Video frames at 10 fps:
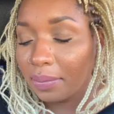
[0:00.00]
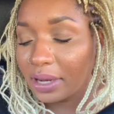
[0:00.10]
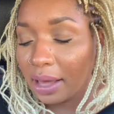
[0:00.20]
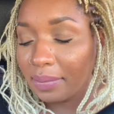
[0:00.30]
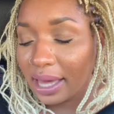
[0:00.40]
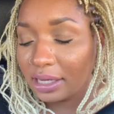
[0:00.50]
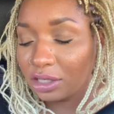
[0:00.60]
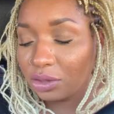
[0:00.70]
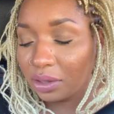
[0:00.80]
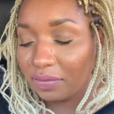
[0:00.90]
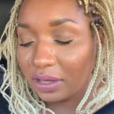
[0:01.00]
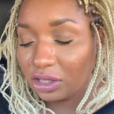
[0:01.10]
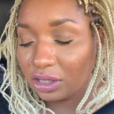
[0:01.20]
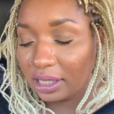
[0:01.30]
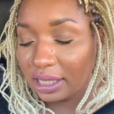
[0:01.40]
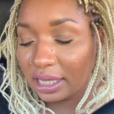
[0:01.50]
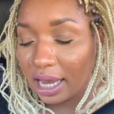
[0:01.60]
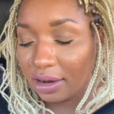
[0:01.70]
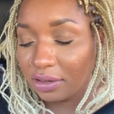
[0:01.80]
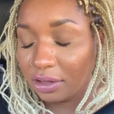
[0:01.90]
but I managed to eventually get
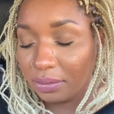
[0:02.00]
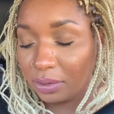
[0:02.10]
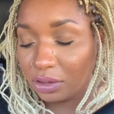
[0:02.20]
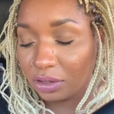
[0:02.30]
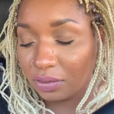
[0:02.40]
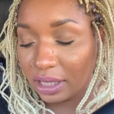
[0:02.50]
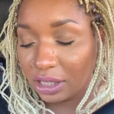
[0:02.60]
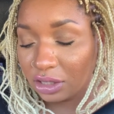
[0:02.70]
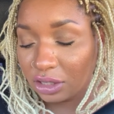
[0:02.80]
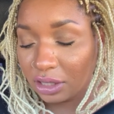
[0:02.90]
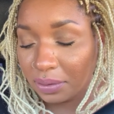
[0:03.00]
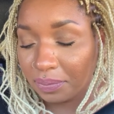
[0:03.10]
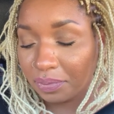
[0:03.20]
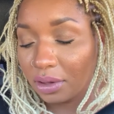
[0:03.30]
out of the abusive relationship.